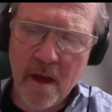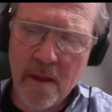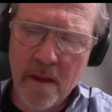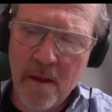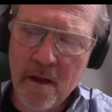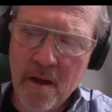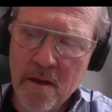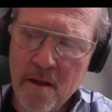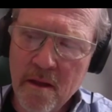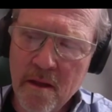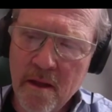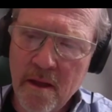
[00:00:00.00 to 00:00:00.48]
think
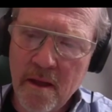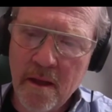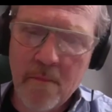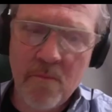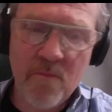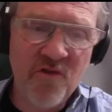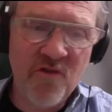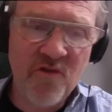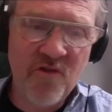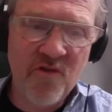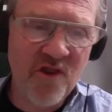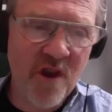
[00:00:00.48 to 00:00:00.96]
it's
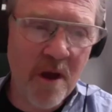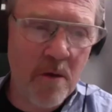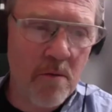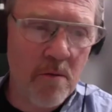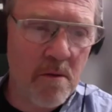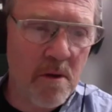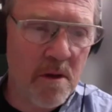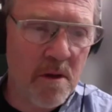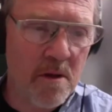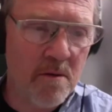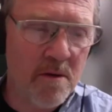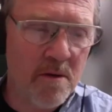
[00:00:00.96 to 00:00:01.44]
Kim
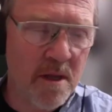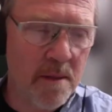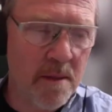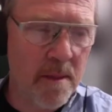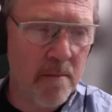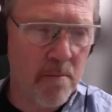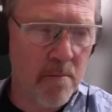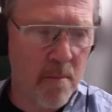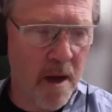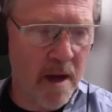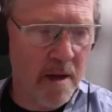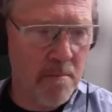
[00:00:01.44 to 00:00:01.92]
Jones who did the
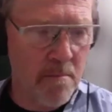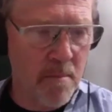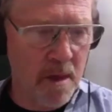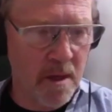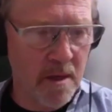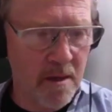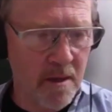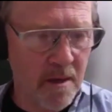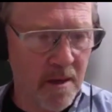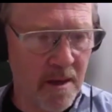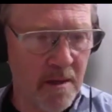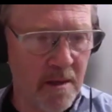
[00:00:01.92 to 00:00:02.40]

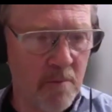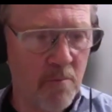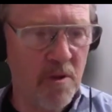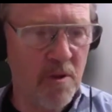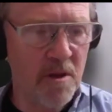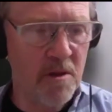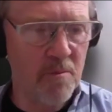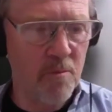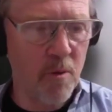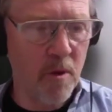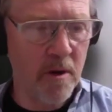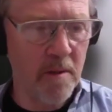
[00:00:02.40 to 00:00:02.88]
Mudman. He
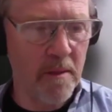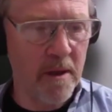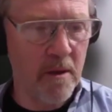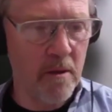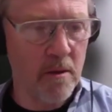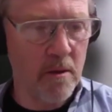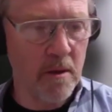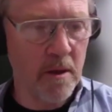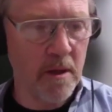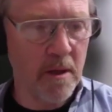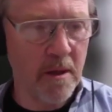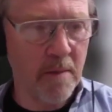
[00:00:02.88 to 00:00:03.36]
was one of the
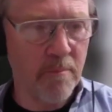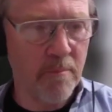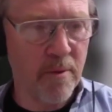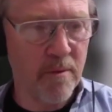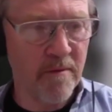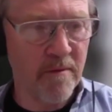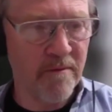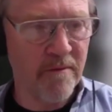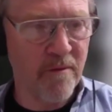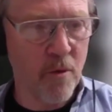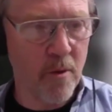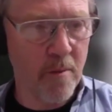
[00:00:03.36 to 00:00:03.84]
early
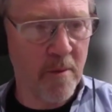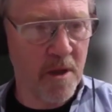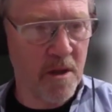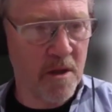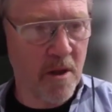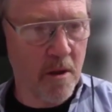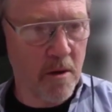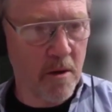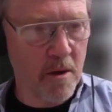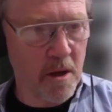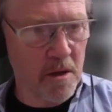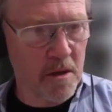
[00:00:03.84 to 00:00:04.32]
performance
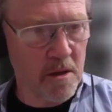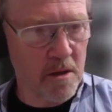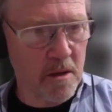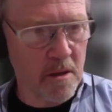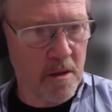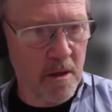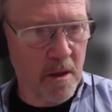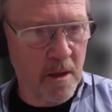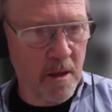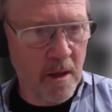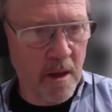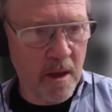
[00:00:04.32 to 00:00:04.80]

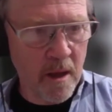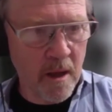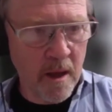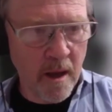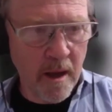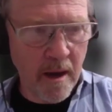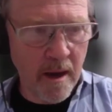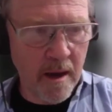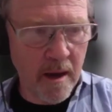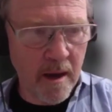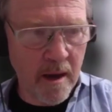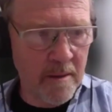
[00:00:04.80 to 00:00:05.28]
artists.
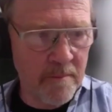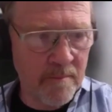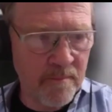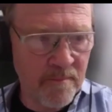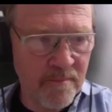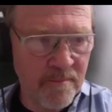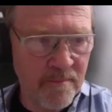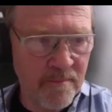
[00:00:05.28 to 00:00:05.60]
You